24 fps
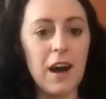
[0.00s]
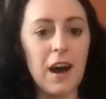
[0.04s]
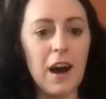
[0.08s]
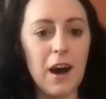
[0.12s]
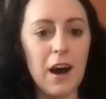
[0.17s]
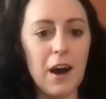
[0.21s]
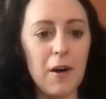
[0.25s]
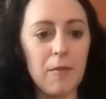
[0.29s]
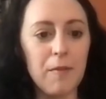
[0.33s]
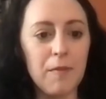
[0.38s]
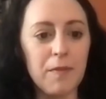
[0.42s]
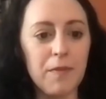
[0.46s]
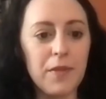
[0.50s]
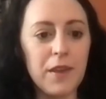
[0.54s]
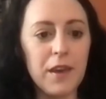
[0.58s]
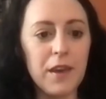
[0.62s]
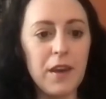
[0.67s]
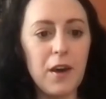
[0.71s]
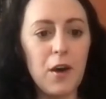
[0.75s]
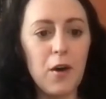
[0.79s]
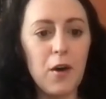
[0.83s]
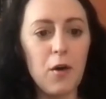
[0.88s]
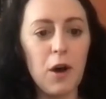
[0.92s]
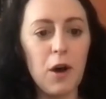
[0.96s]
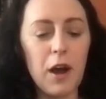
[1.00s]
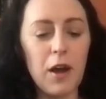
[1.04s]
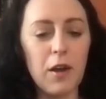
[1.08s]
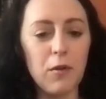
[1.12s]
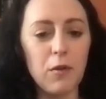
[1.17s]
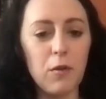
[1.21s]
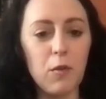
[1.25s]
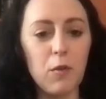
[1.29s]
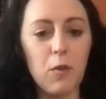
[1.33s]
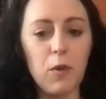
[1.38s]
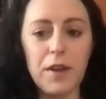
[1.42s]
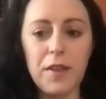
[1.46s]

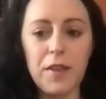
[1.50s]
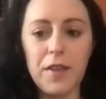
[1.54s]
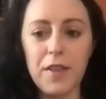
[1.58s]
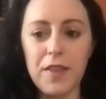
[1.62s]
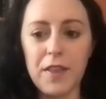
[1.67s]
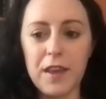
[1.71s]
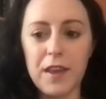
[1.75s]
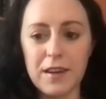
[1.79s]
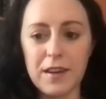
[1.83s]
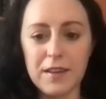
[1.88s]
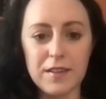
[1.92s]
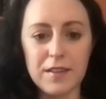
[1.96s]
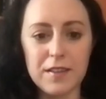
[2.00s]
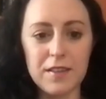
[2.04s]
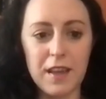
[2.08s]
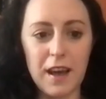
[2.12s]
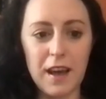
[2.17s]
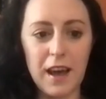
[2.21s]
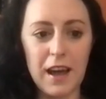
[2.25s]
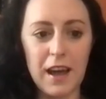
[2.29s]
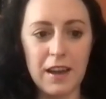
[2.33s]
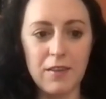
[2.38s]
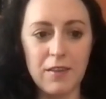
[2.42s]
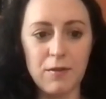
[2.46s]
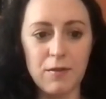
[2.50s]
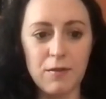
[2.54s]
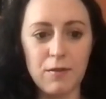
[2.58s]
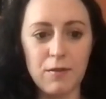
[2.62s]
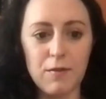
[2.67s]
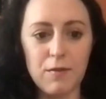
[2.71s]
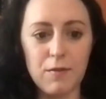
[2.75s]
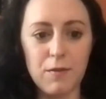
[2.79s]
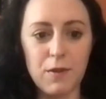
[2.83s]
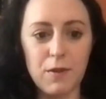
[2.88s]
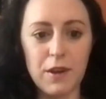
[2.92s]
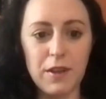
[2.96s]
And one of the things that
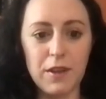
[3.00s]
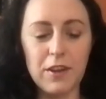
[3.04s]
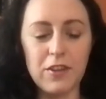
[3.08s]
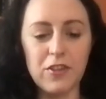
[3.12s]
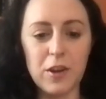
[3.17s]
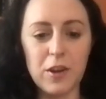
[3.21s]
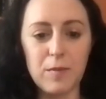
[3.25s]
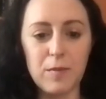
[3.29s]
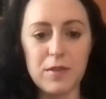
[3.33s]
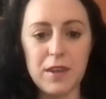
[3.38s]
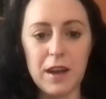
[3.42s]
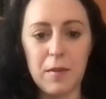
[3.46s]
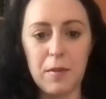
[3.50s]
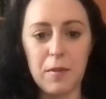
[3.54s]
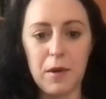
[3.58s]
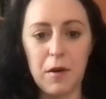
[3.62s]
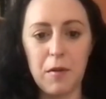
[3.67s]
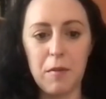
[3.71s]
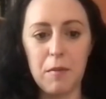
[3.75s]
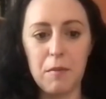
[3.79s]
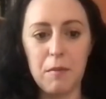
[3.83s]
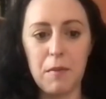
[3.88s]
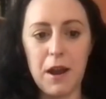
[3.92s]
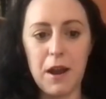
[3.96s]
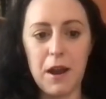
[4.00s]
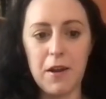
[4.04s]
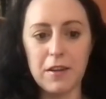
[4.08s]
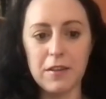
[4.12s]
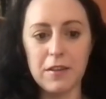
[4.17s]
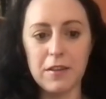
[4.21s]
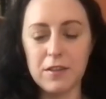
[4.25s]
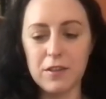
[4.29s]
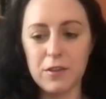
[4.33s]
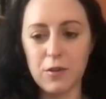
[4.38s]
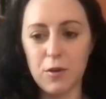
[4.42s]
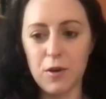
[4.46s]
really jumps out about
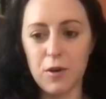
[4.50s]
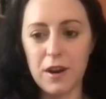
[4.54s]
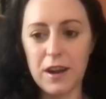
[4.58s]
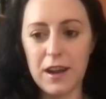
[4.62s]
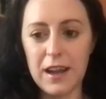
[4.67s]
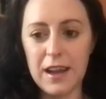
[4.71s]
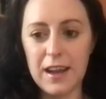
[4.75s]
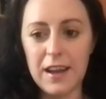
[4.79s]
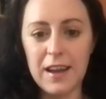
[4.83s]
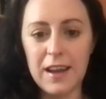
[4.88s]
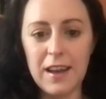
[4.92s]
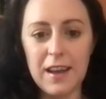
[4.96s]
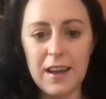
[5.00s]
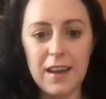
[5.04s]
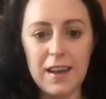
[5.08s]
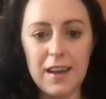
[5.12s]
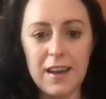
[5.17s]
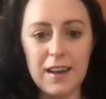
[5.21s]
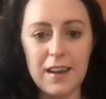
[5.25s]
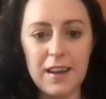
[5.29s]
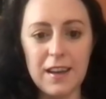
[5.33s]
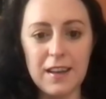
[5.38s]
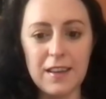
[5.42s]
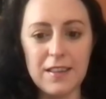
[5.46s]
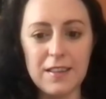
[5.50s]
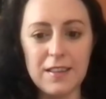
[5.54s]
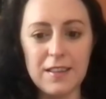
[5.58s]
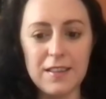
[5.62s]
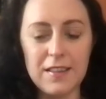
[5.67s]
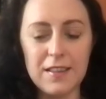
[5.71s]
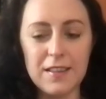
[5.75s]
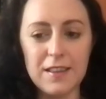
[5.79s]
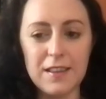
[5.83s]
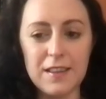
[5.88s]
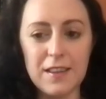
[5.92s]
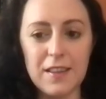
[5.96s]
Marin's story
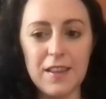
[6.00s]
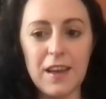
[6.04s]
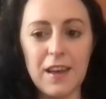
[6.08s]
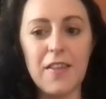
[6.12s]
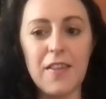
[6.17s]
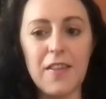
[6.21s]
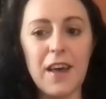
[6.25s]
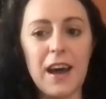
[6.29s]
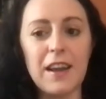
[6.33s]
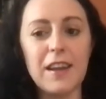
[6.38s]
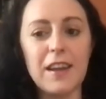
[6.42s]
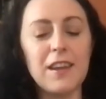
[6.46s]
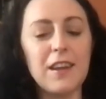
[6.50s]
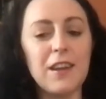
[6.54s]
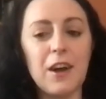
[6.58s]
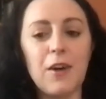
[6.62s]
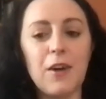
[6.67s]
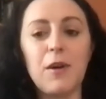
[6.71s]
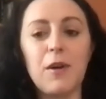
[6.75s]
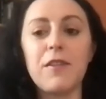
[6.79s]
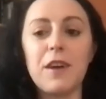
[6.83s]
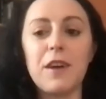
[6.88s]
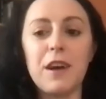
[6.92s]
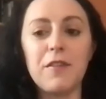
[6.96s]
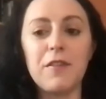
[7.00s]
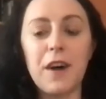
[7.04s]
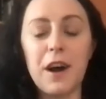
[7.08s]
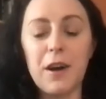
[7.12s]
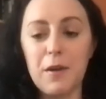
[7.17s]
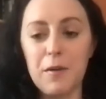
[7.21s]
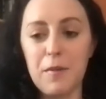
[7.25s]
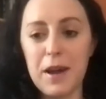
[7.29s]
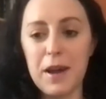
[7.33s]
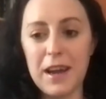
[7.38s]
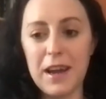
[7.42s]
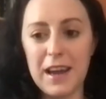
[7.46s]
is, and that, if I
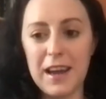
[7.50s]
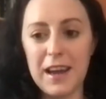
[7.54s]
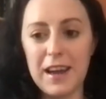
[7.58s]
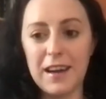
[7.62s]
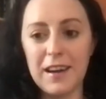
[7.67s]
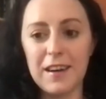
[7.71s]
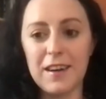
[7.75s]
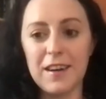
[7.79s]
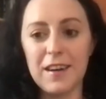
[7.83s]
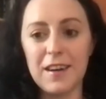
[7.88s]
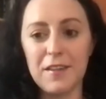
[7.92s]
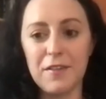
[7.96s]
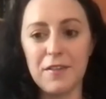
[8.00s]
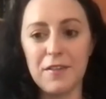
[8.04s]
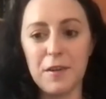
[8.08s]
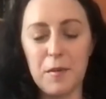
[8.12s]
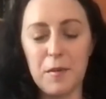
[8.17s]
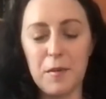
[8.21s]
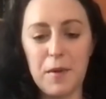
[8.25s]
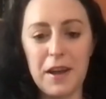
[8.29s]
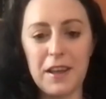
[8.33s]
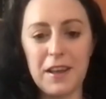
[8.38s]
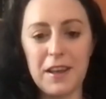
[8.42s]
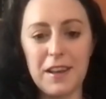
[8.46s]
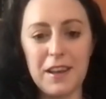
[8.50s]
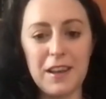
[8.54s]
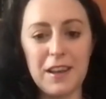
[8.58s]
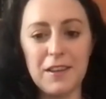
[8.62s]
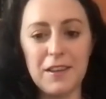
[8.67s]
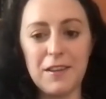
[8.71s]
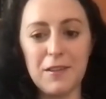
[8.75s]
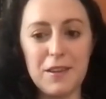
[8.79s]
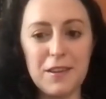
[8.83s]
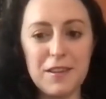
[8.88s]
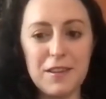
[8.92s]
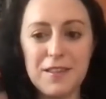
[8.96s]
were making a film about it, it
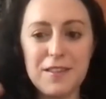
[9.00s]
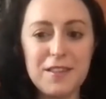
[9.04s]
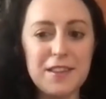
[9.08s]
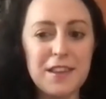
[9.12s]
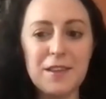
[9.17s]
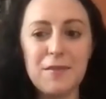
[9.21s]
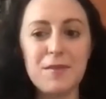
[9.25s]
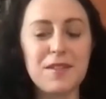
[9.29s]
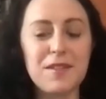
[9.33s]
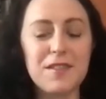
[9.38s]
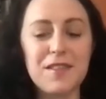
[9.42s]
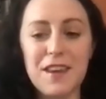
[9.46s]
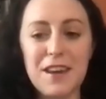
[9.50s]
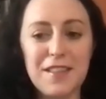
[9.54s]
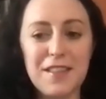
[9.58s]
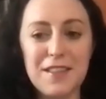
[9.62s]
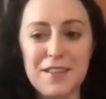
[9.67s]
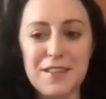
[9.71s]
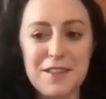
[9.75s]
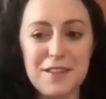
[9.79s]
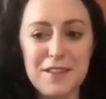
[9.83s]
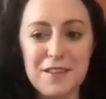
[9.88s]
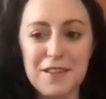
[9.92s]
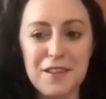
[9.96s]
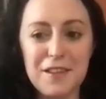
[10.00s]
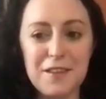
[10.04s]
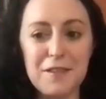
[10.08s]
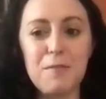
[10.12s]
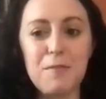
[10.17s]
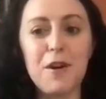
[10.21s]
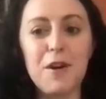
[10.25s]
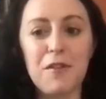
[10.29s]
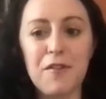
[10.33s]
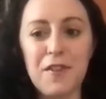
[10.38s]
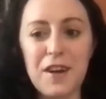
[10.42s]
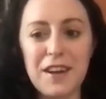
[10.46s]
seems like this
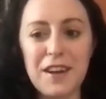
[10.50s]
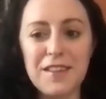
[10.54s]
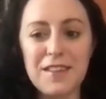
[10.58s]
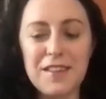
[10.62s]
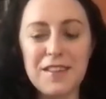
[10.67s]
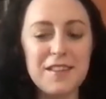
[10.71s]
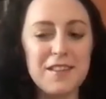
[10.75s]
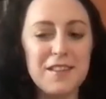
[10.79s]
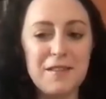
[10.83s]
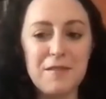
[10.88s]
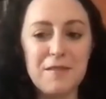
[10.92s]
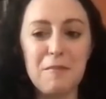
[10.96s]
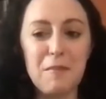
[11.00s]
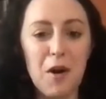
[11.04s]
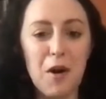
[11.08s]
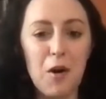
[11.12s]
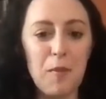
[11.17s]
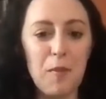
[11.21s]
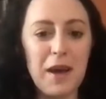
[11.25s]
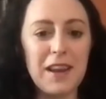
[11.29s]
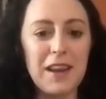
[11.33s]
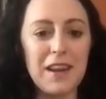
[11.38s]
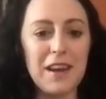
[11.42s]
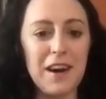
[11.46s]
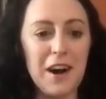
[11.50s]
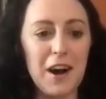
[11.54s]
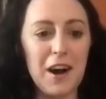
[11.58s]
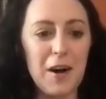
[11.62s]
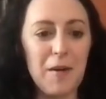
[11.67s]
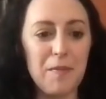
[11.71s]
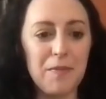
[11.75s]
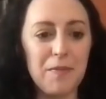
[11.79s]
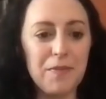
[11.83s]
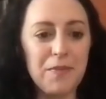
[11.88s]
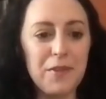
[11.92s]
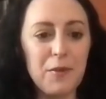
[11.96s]
perfect moment,
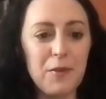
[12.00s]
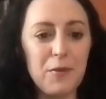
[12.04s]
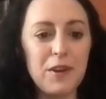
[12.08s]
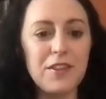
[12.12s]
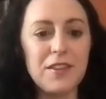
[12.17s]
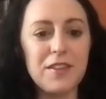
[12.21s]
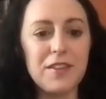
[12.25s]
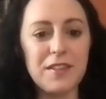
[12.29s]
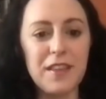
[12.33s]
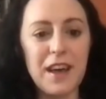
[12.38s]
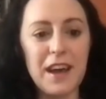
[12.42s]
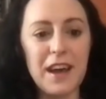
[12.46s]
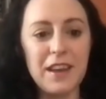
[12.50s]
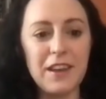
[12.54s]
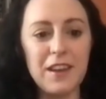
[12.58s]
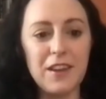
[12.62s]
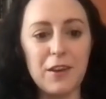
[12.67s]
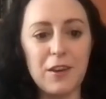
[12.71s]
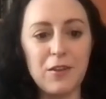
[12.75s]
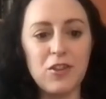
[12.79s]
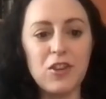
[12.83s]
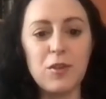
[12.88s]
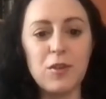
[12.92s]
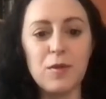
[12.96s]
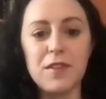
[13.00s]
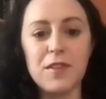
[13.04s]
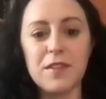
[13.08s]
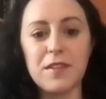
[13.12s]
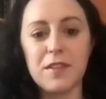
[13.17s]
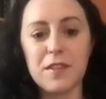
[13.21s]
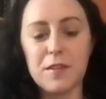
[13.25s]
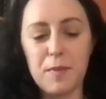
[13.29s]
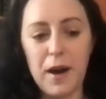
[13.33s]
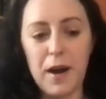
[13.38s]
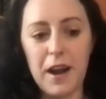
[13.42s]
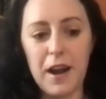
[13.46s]
which is that, she was
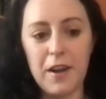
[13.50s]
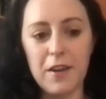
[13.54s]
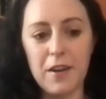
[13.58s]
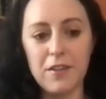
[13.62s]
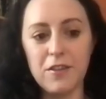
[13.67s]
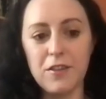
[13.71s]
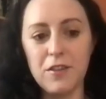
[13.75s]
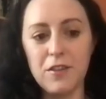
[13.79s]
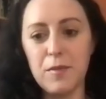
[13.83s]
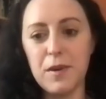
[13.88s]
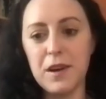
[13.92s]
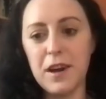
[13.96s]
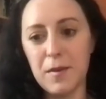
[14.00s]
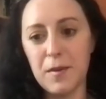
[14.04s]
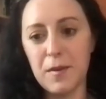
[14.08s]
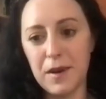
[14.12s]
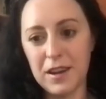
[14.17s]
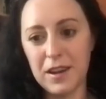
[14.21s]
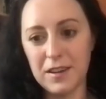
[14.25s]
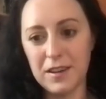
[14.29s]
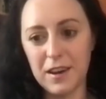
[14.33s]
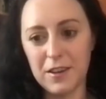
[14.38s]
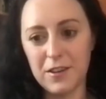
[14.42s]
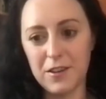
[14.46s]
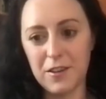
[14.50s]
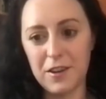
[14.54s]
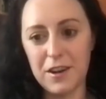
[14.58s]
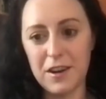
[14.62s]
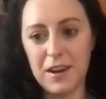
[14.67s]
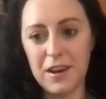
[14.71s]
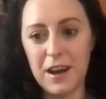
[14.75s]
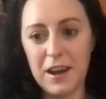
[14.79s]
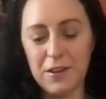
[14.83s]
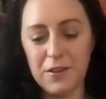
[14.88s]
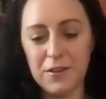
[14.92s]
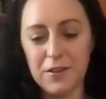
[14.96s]
inspired to become a conductor at
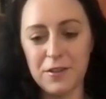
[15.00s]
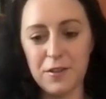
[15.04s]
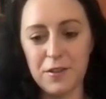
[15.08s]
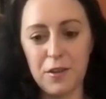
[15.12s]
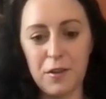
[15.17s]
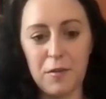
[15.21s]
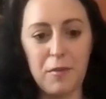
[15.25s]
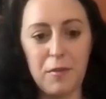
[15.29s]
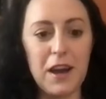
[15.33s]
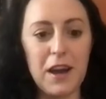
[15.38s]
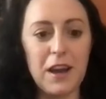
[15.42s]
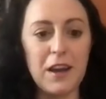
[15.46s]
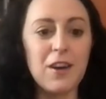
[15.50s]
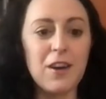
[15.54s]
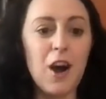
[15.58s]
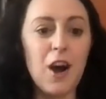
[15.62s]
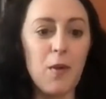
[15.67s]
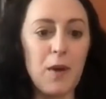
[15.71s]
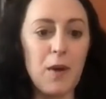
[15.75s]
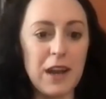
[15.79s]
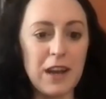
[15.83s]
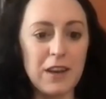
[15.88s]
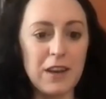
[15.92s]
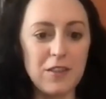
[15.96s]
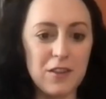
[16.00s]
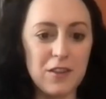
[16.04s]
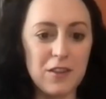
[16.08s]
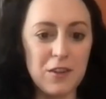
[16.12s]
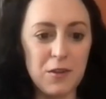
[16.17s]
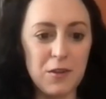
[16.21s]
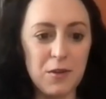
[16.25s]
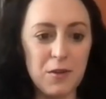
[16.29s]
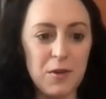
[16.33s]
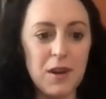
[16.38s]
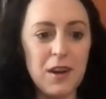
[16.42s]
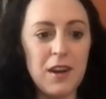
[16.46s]
9 years old by going
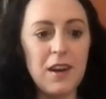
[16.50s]
to